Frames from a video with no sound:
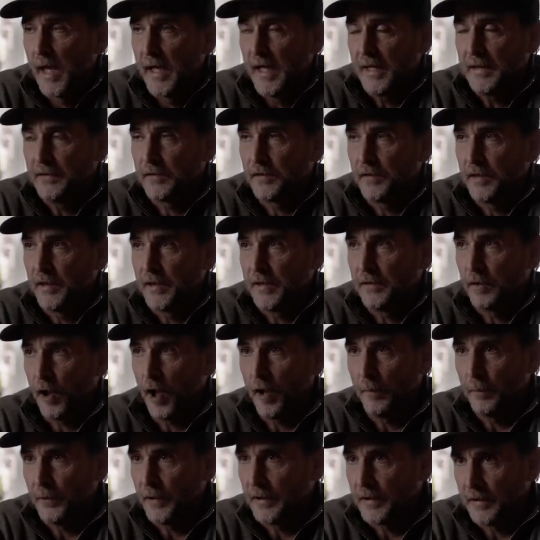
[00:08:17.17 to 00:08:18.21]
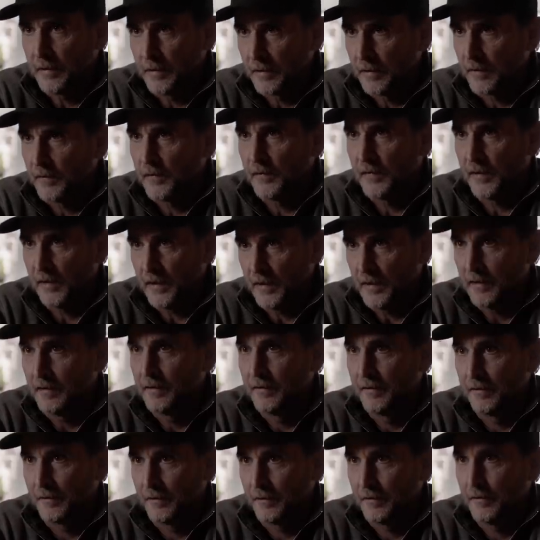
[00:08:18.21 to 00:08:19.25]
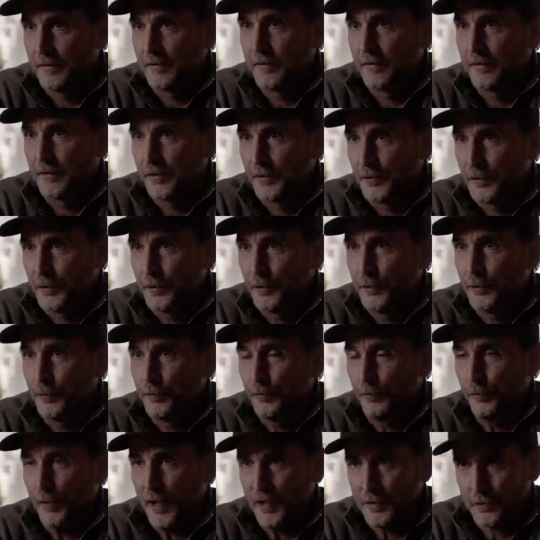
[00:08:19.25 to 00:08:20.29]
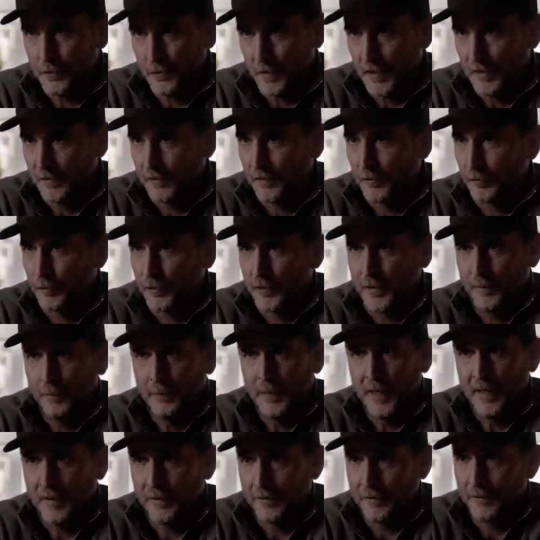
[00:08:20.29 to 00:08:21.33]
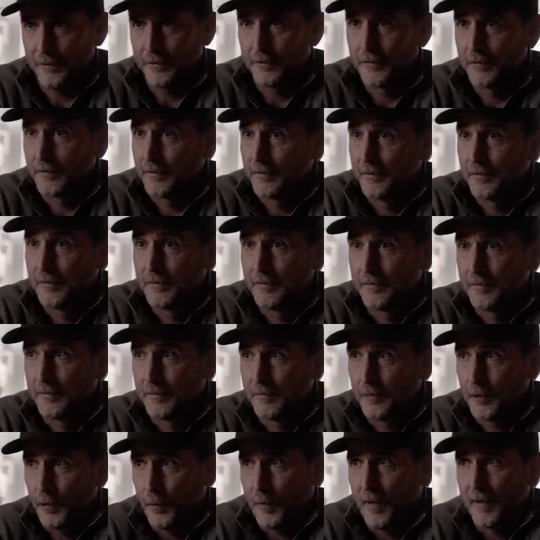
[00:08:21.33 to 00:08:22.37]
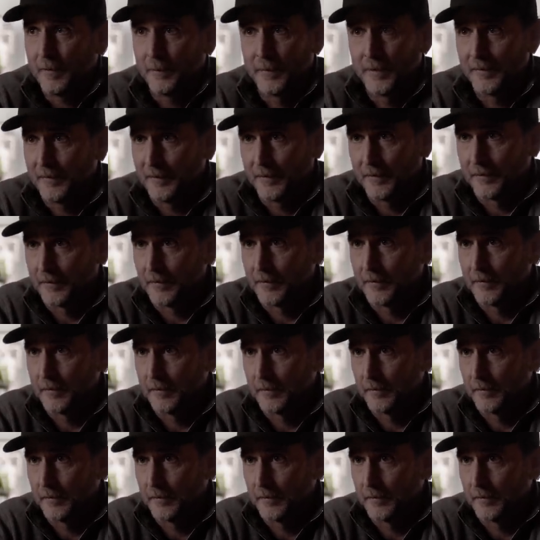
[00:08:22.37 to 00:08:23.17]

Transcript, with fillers: It's it's heartbreaking to see restaurants competitors go out of business,